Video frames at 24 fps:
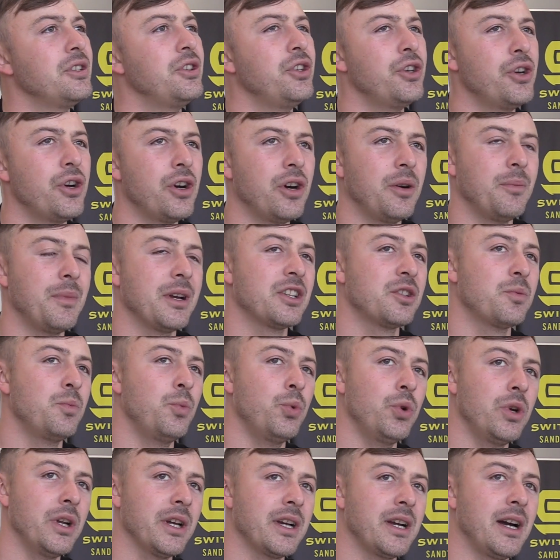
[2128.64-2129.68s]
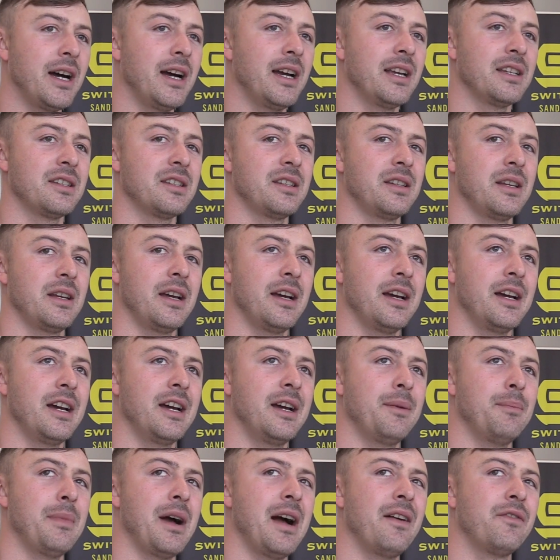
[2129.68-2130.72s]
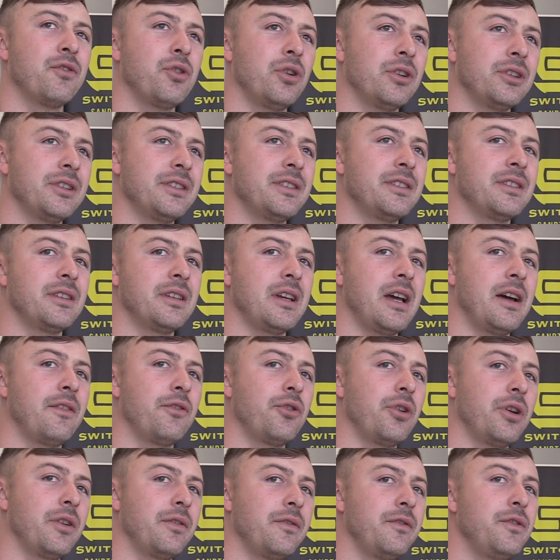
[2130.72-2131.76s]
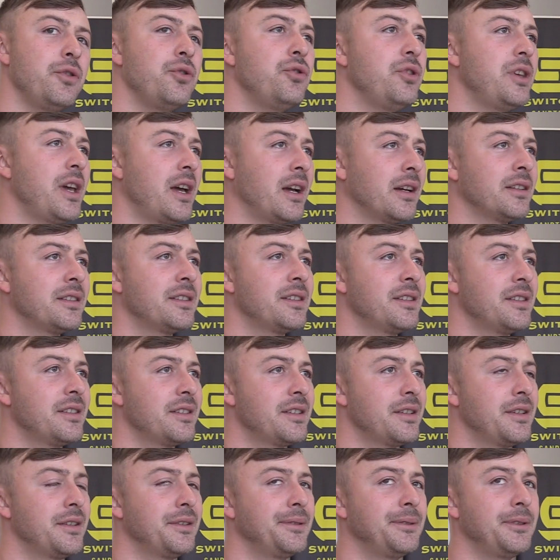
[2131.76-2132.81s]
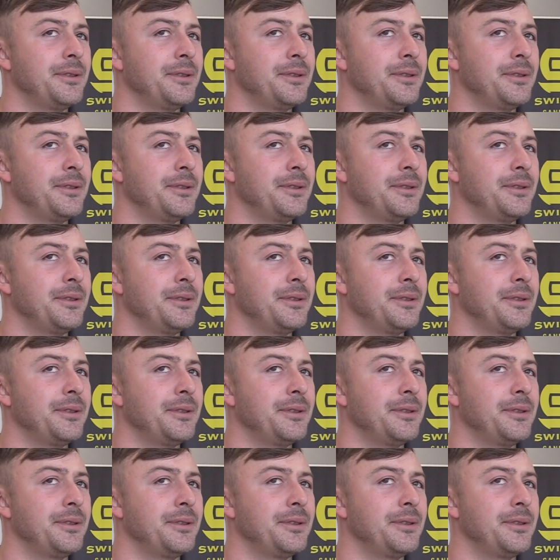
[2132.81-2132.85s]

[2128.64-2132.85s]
Yeah, my smaller guys. I've got a few youngsters.